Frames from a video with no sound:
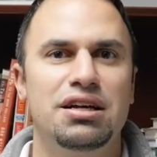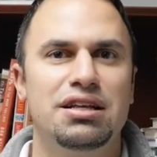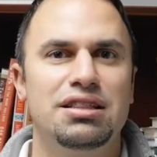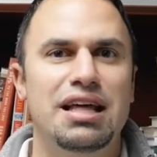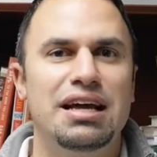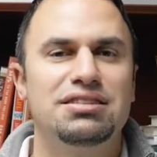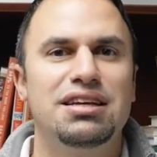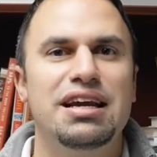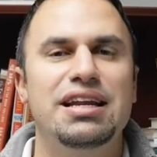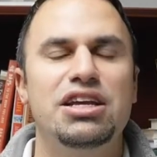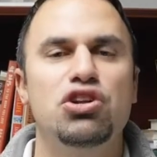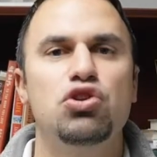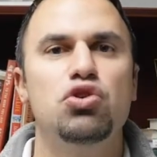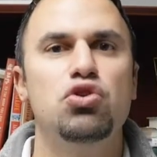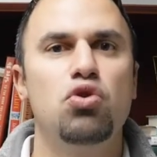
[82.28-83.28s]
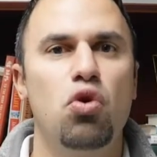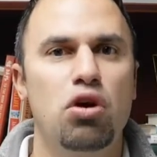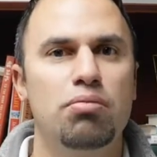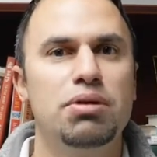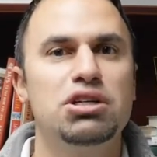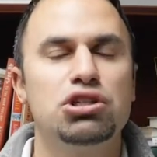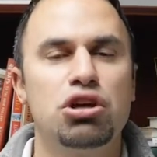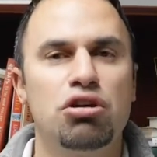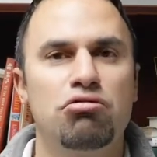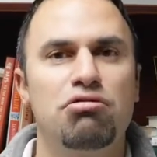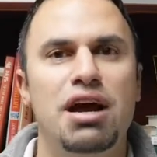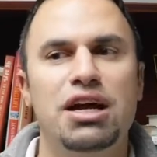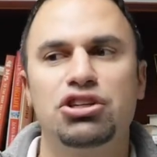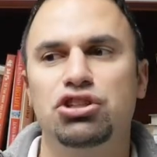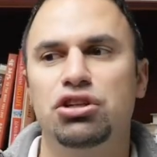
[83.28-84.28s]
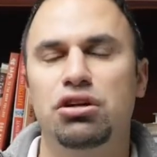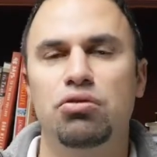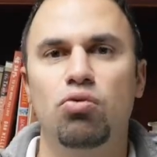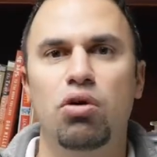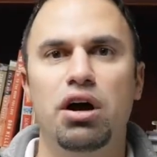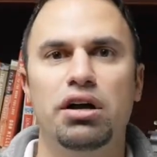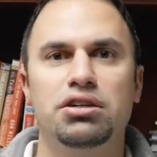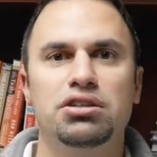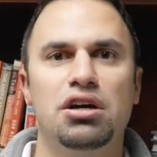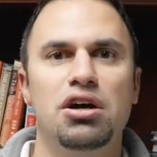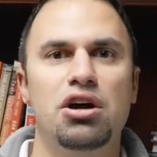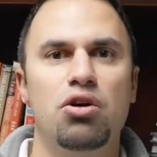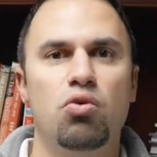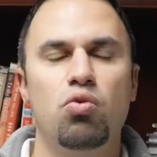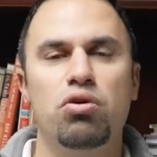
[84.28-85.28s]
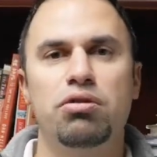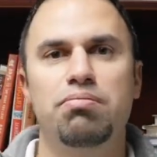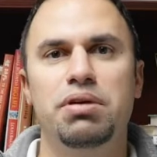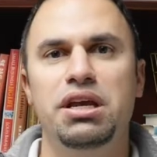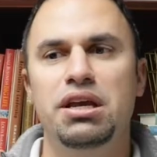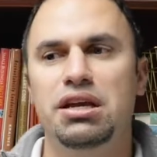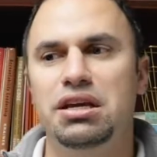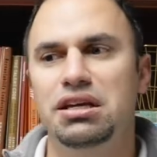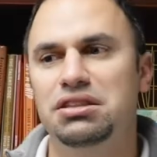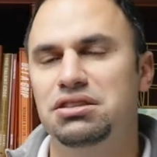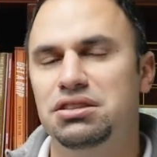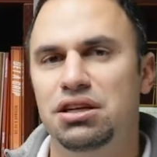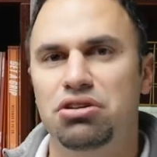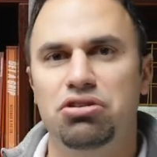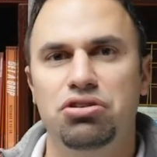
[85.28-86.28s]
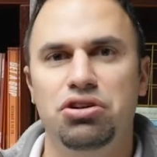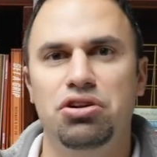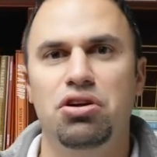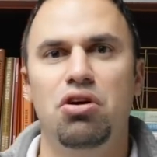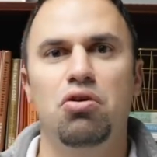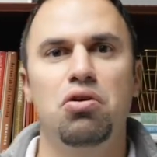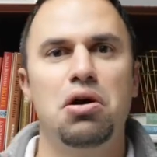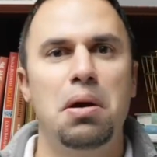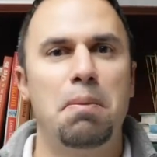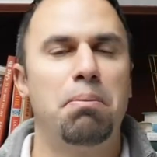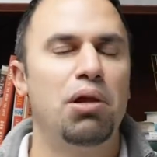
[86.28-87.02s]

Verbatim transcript: That's an enormous correction, what would be considered, you know,